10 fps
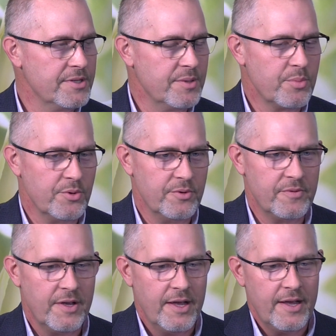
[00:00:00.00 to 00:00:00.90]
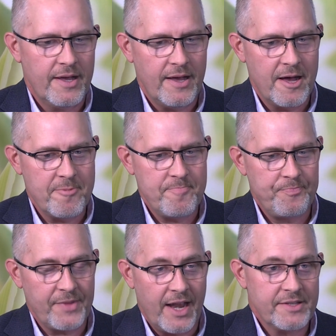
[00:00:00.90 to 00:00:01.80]
improve. And
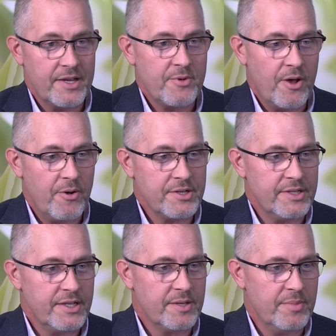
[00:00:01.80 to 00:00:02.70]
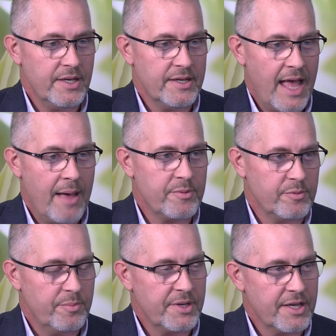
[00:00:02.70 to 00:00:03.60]
I'd say we always need to be
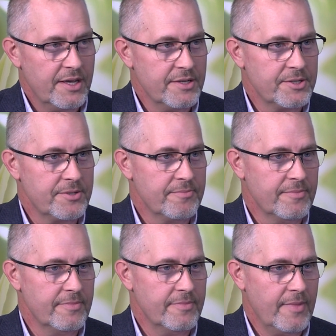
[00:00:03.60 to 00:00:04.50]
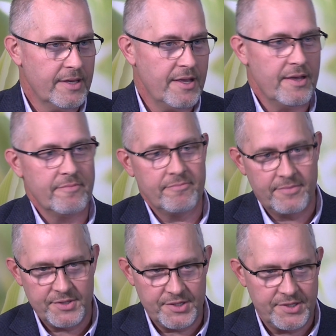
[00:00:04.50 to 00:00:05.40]
adaptable because, again,
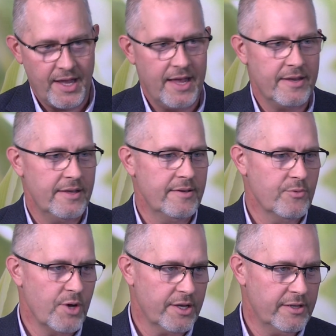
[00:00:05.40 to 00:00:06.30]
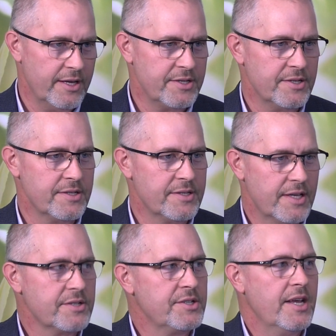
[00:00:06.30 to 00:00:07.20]
society, regulations,
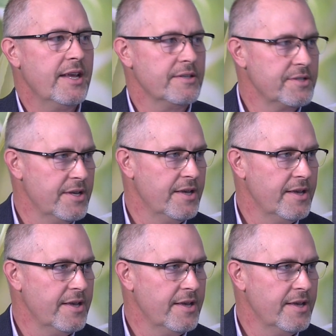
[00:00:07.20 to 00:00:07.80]
things change.